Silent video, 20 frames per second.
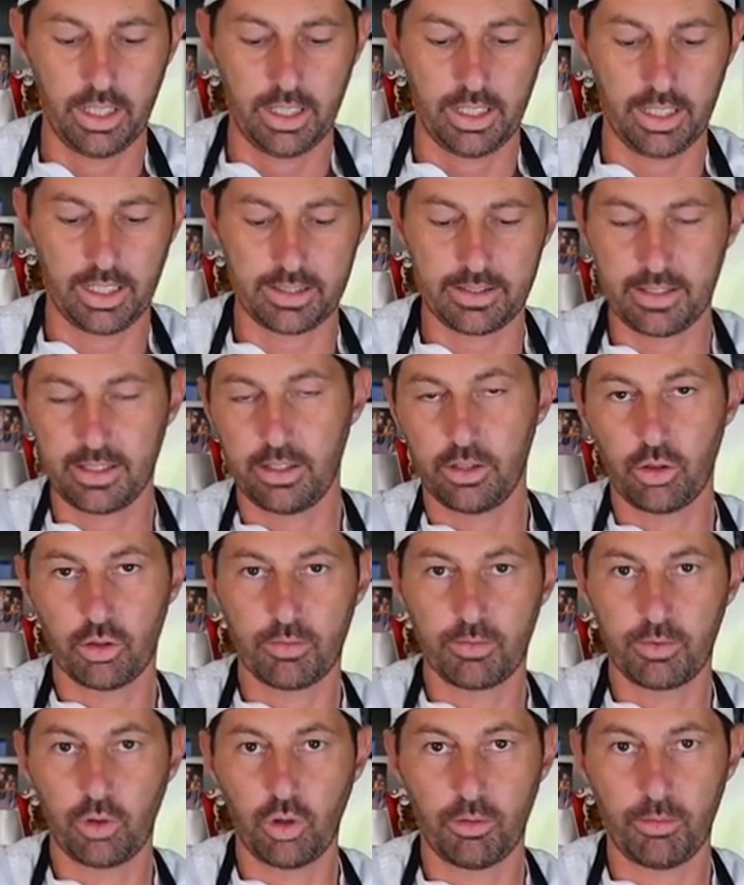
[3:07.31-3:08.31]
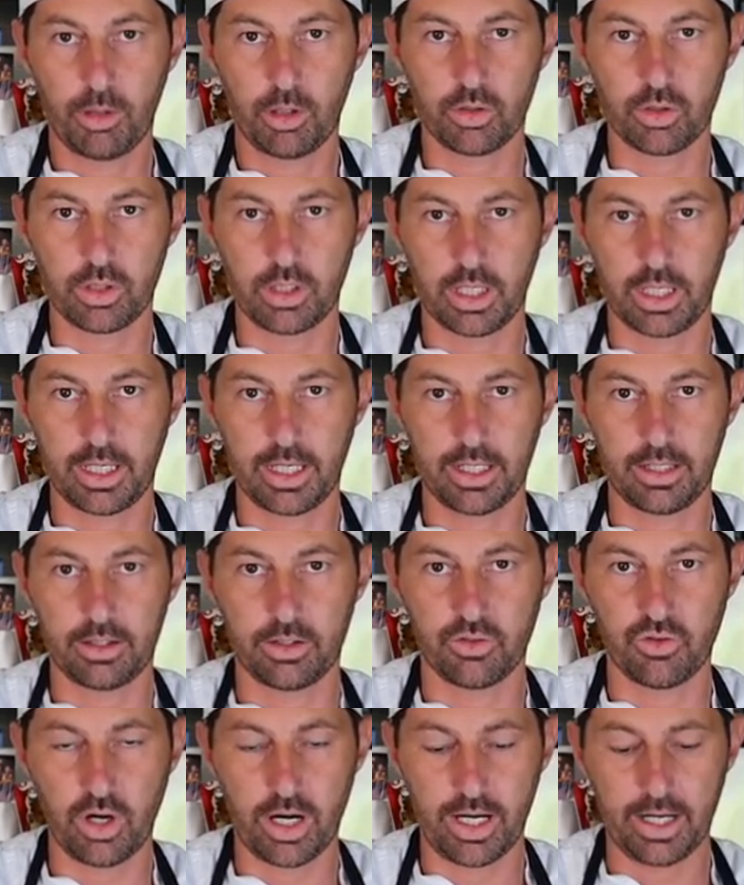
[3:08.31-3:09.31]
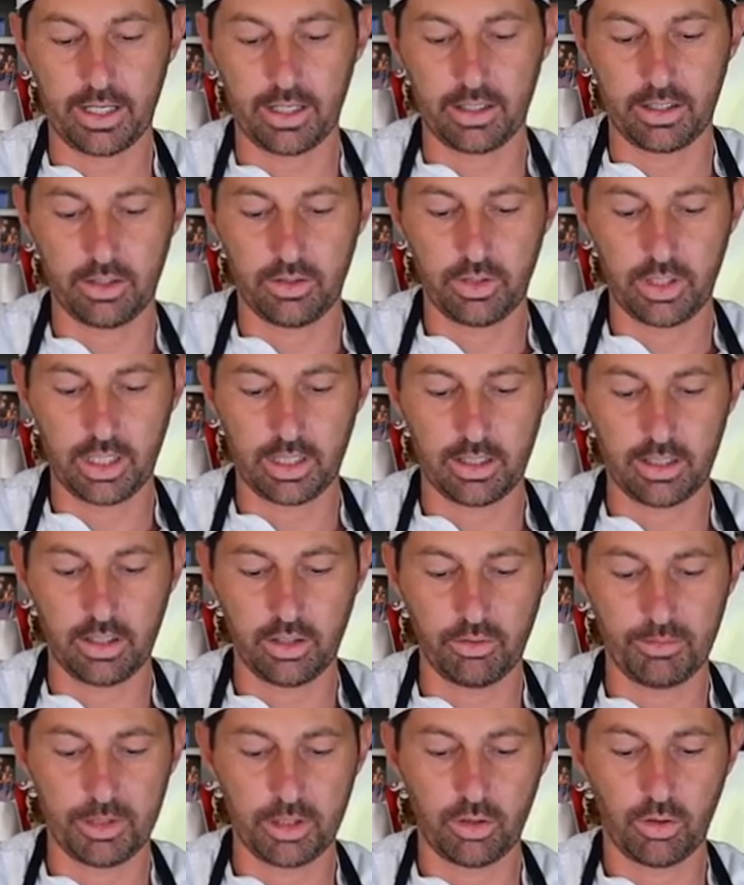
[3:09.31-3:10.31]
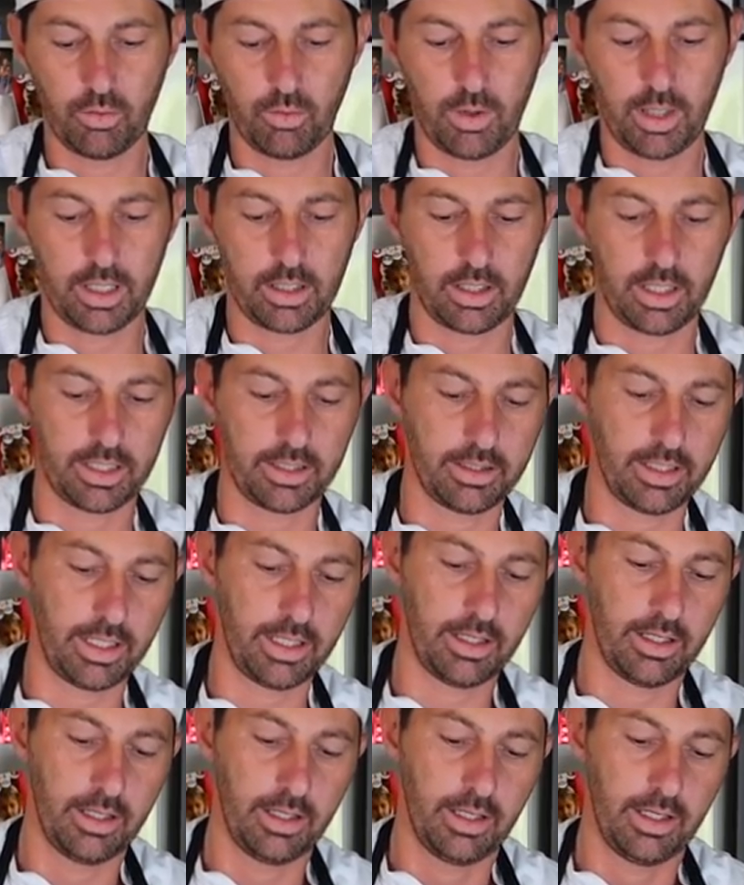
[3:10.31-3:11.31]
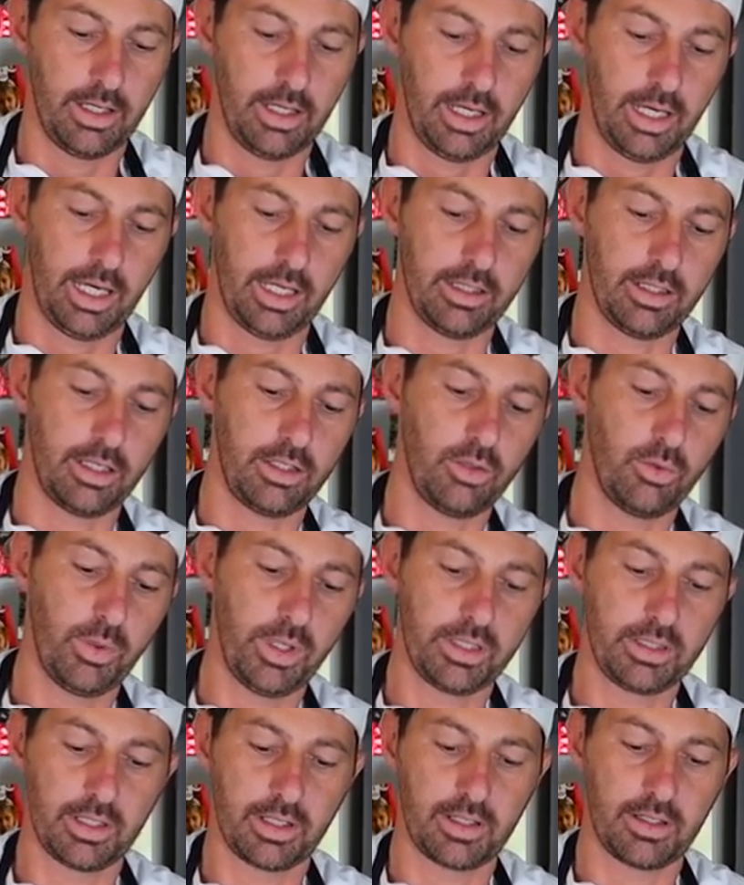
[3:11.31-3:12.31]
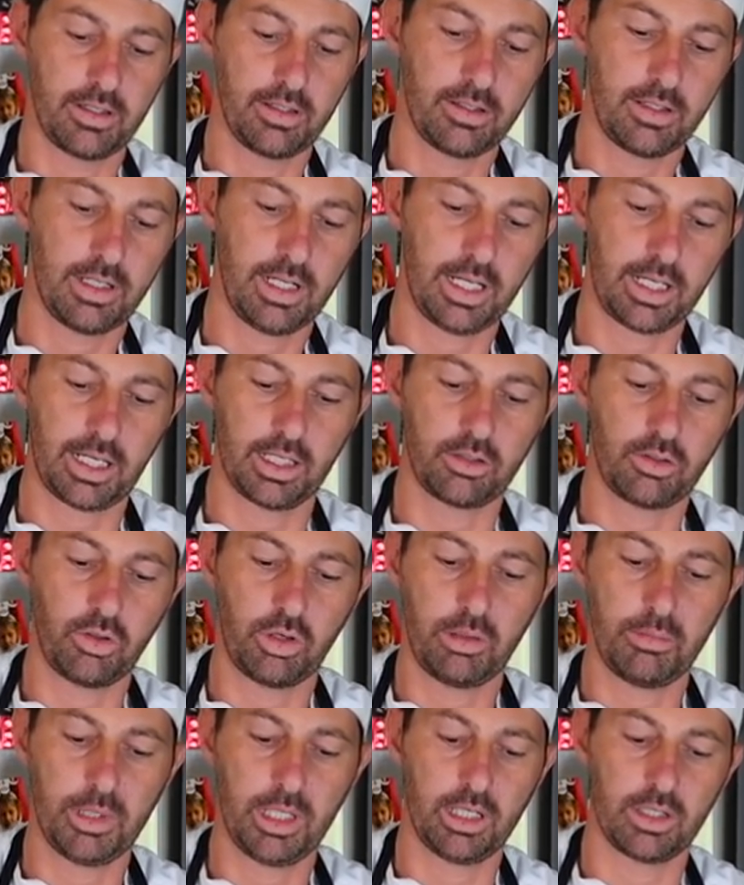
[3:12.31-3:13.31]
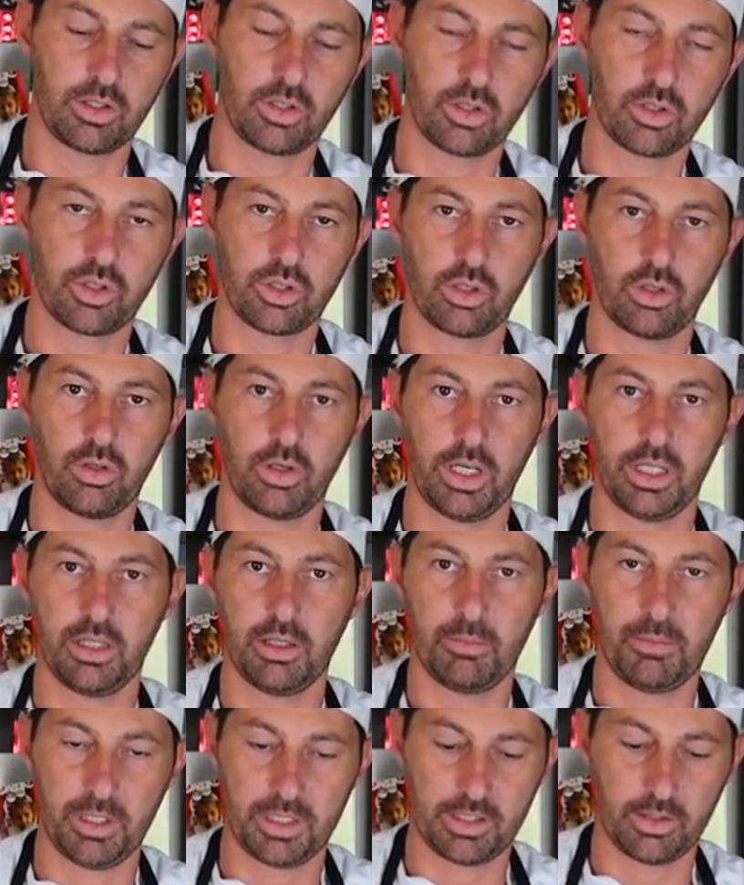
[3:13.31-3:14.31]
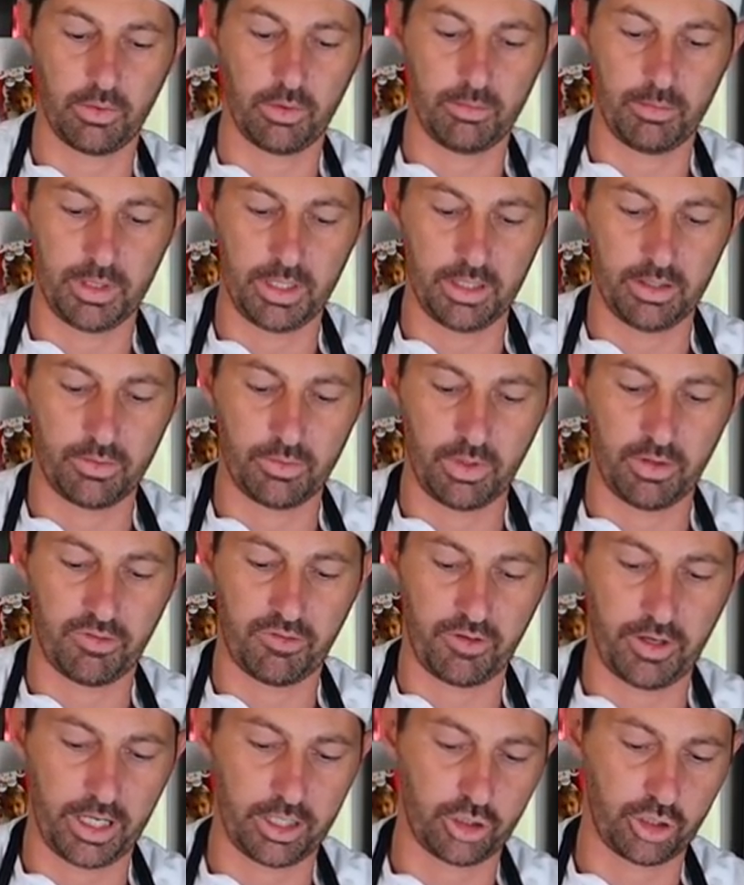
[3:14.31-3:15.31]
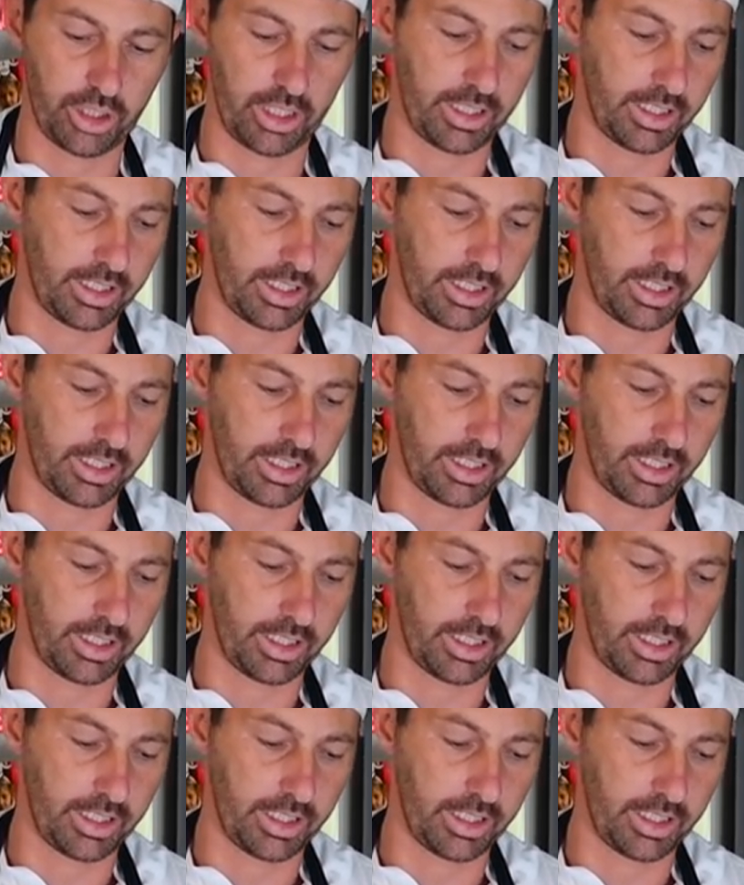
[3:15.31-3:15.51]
Let's say your dough balls they get dry, you get a little bit of water like that, and then you wait uh, like a uh, 30 minutes or so, and the pizza will be refreshed